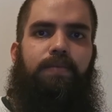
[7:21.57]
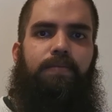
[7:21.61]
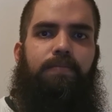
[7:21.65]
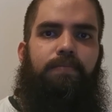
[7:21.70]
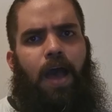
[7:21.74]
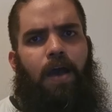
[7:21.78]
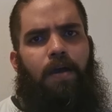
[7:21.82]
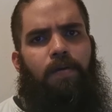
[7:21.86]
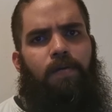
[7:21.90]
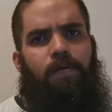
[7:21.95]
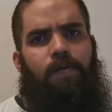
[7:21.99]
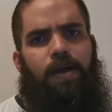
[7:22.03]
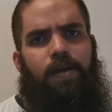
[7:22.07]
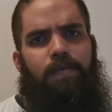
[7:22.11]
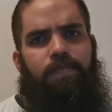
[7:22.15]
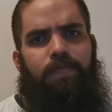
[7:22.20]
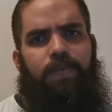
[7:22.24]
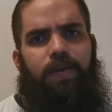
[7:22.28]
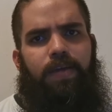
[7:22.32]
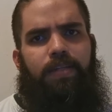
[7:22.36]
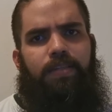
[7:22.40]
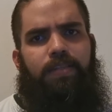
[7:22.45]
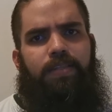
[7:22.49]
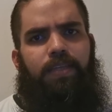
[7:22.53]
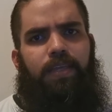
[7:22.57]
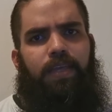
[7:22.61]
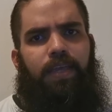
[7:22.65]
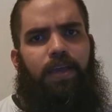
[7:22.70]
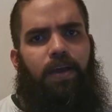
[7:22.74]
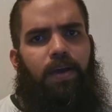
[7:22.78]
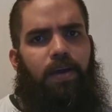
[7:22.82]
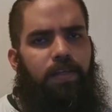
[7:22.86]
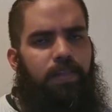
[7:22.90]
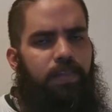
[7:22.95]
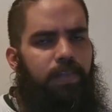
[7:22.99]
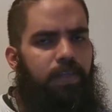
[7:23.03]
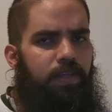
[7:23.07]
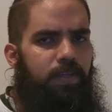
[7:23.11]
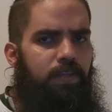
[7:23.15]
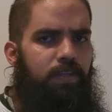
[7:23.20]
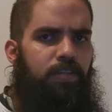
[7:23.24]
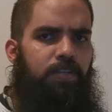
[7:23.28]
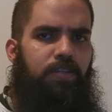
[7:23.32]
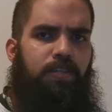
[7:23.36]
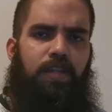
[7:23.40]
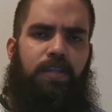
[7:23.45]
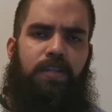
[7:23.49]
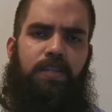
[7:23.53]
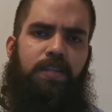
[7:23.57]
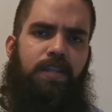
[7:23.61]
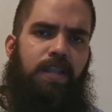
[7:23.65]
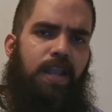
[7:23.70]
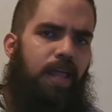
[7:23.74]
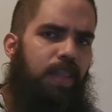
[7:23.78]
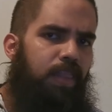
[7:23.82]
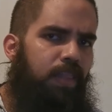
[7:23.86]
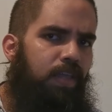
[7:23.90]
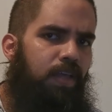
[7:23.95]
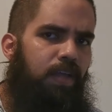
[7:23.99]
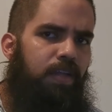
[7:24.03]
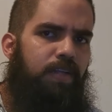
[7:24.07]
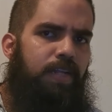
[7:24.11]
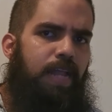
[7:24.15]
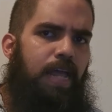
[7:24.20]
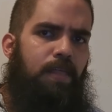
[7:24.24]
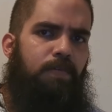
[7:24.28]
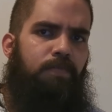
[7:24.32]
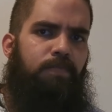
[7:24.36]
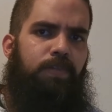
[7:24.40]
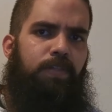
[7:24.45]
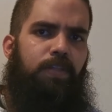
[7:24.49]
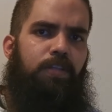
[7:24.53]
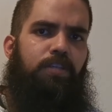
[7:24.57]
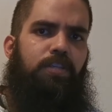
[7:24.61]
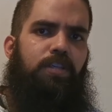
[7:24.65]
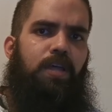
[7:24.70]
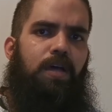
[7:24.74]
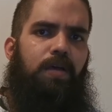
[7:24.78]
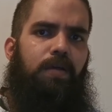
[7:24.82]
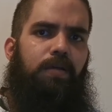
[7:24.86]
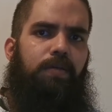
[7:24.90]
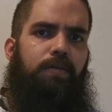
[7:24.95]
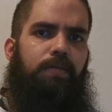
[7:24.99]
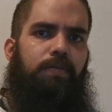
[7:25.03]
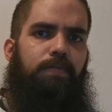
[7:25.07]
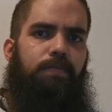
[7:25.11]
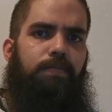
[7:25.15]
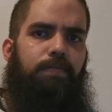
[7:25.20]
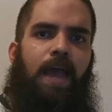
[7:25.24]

However, the audience did not connect with the song,